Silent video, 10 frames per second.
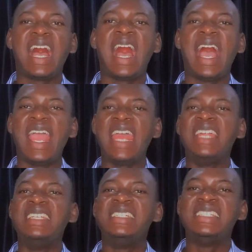are
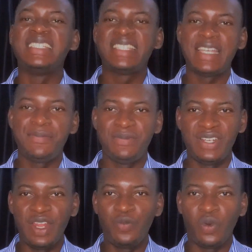in the same
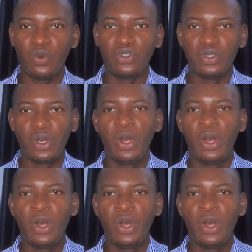neighborhood